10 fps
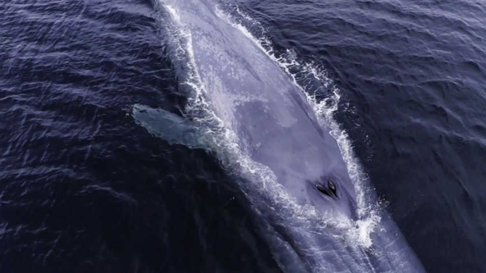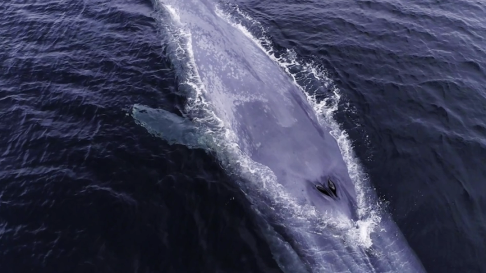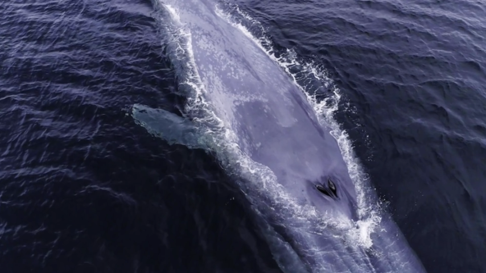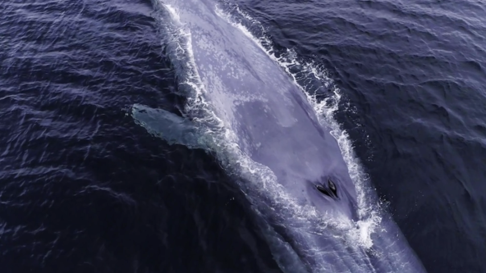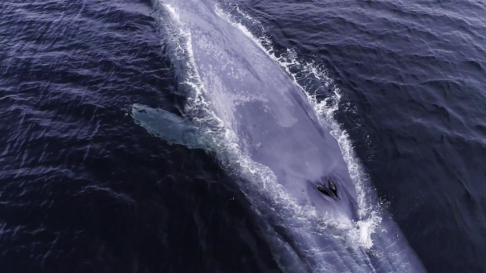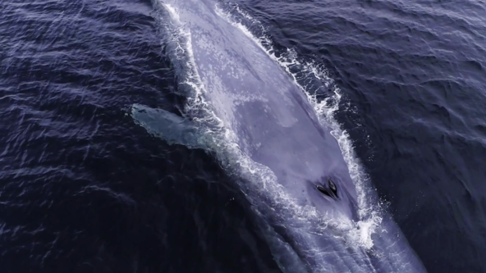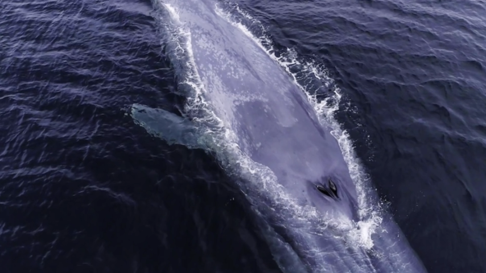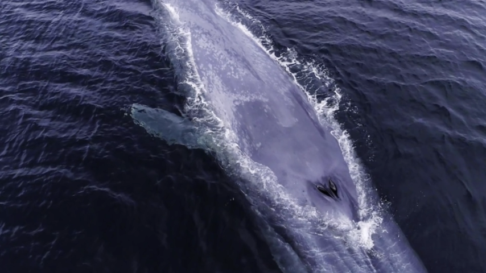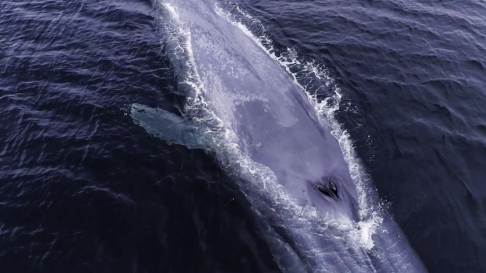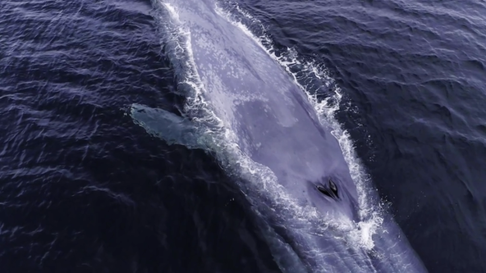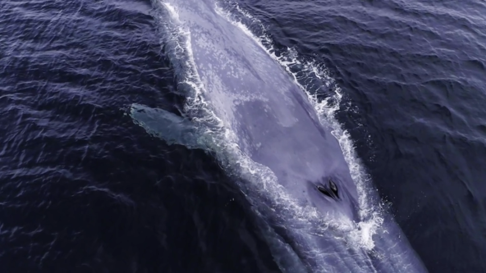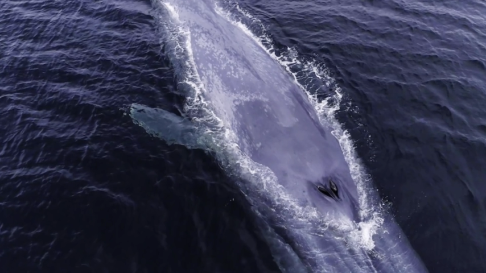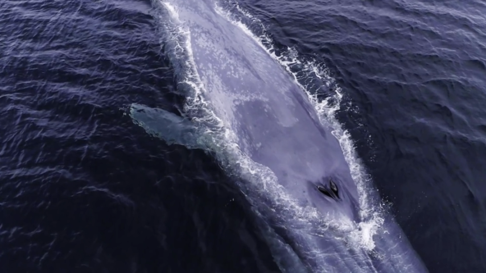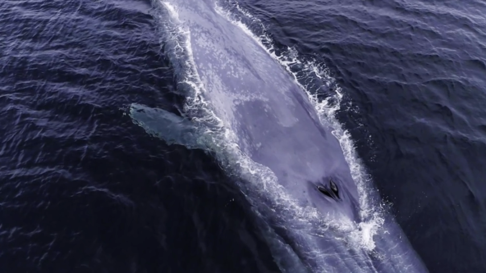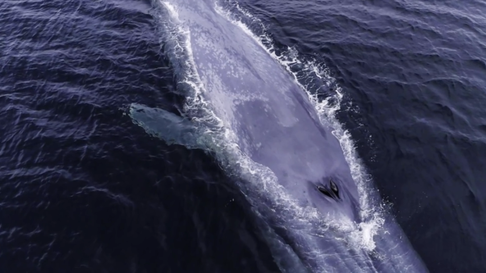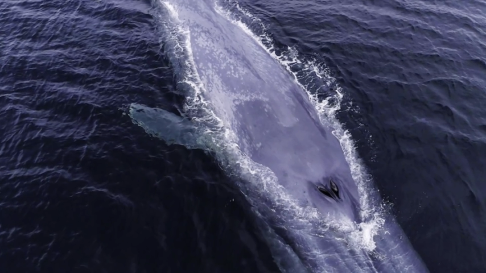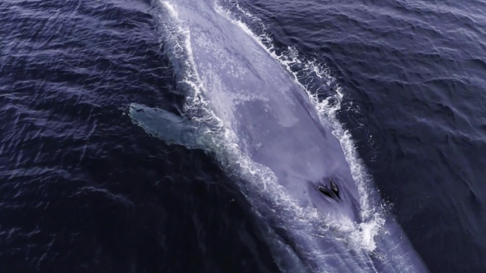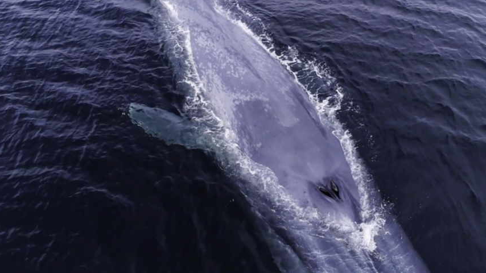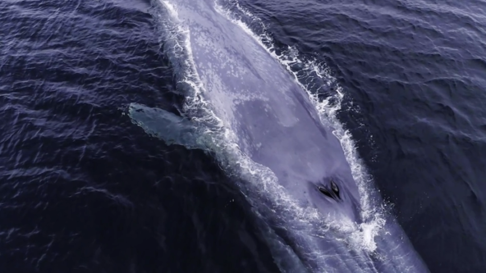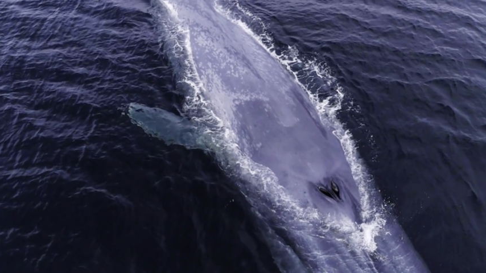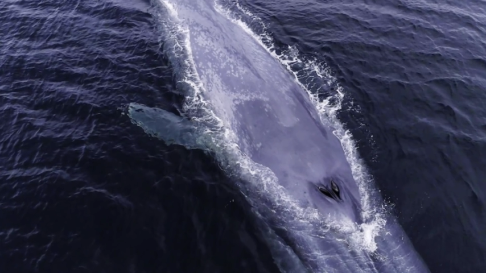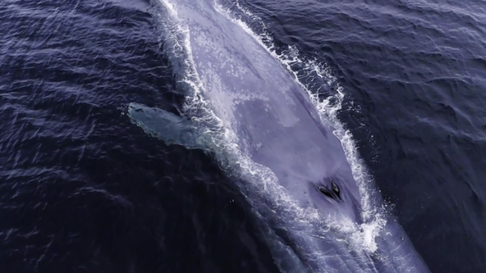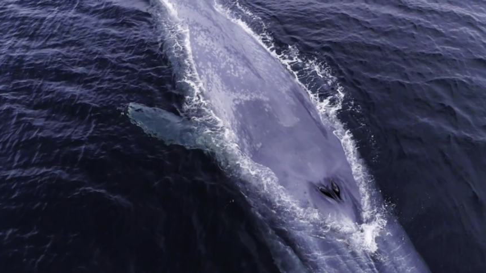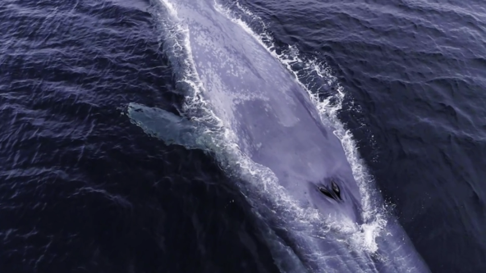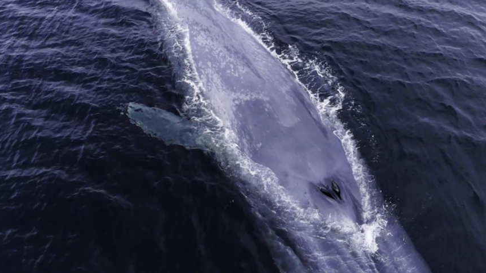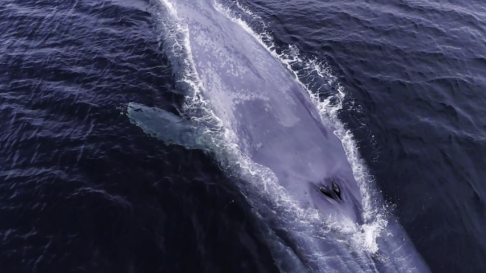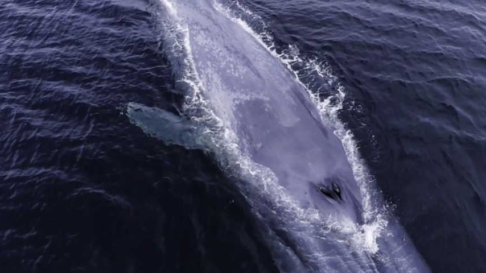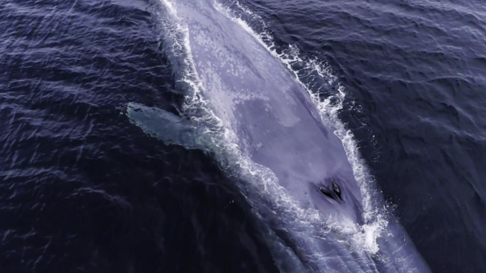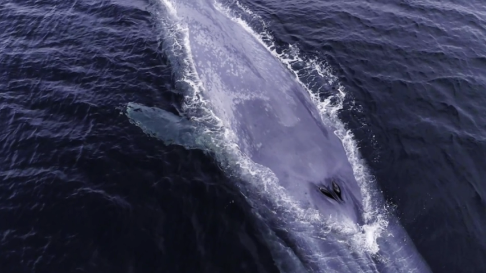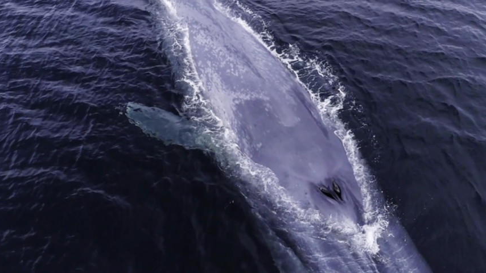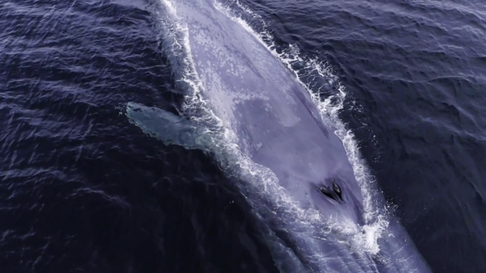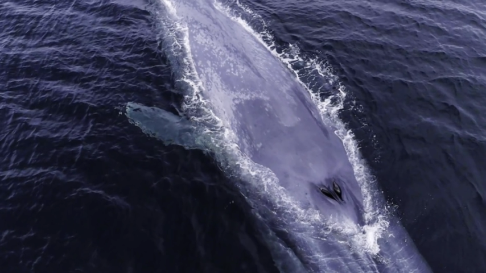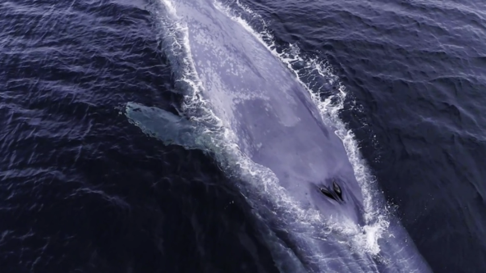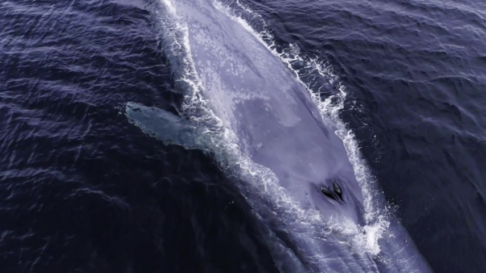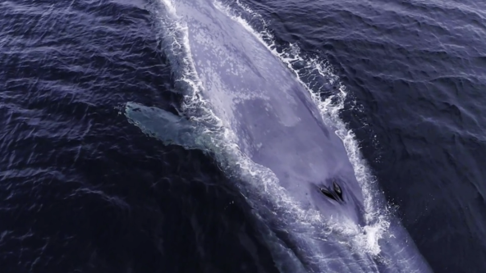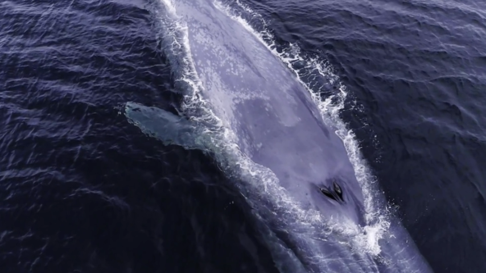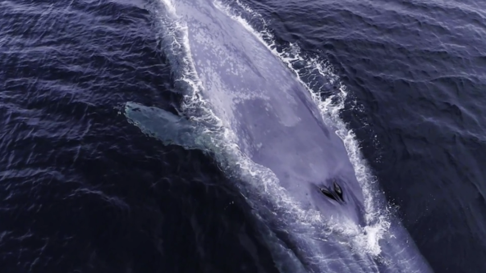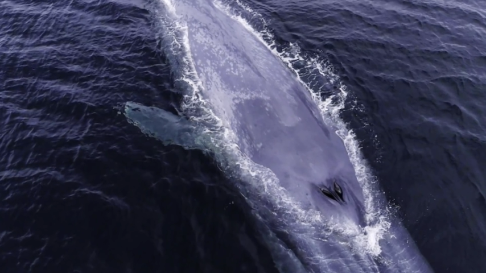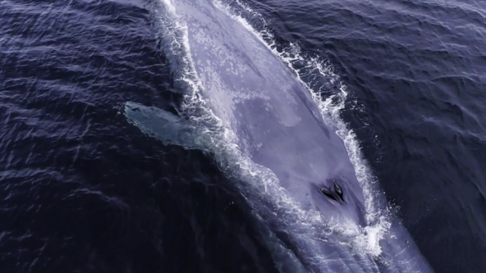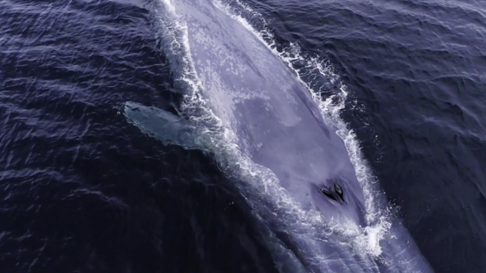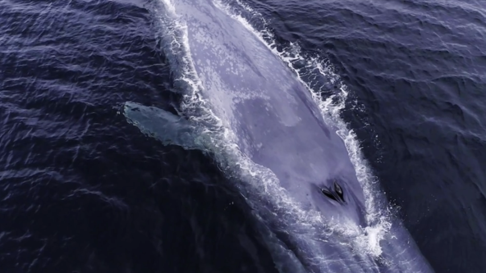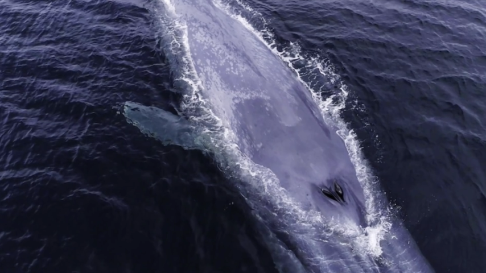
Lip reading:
Nobody's mouth can be seen.